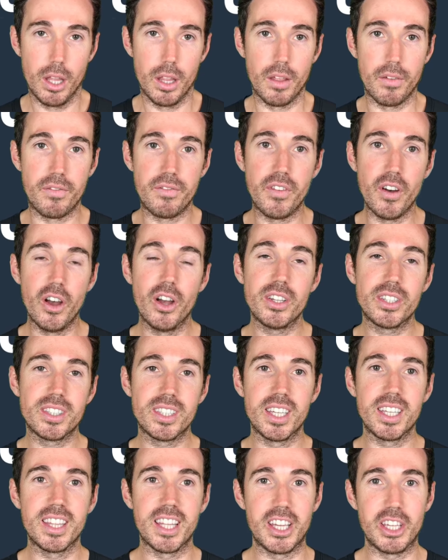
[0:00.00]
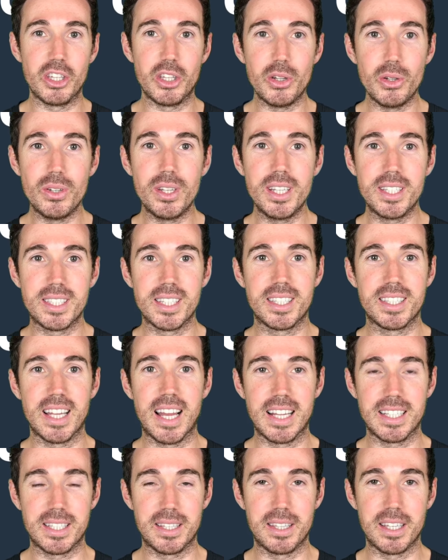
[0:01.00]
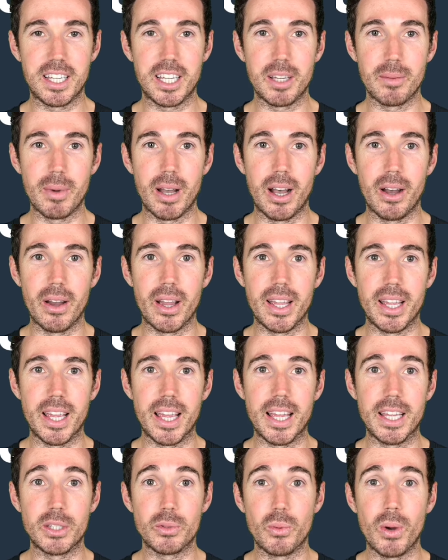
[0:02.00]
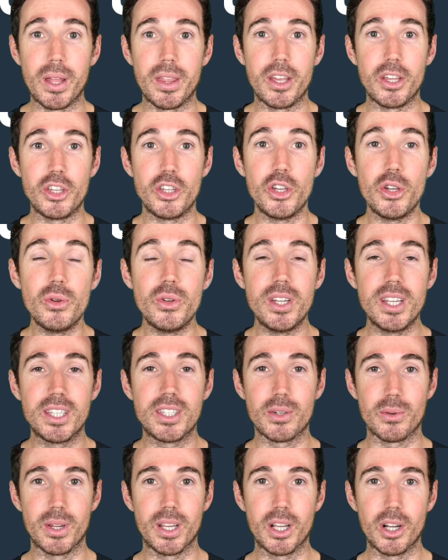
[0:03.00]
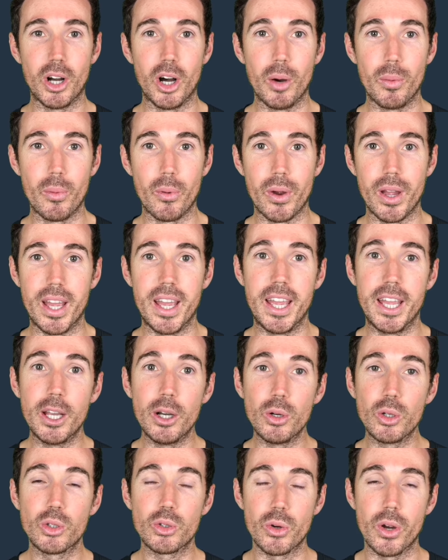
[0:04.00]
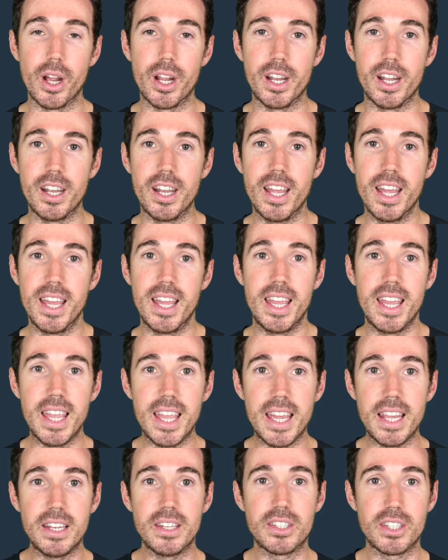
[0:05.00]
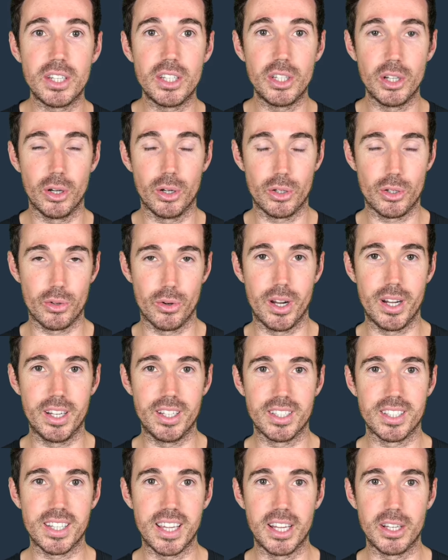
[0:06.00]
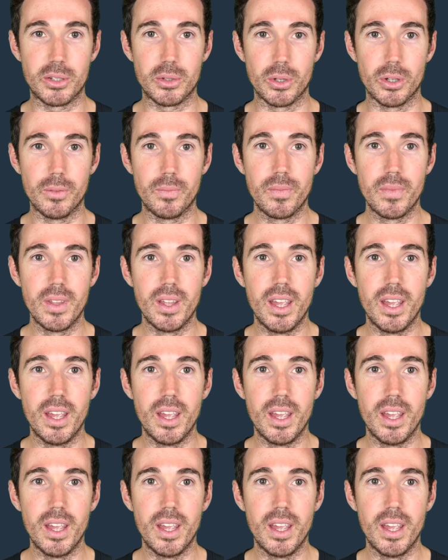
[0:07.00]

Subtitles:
The first thing that you need to start to think about is whether you need to incorporate hill training into your training schedule.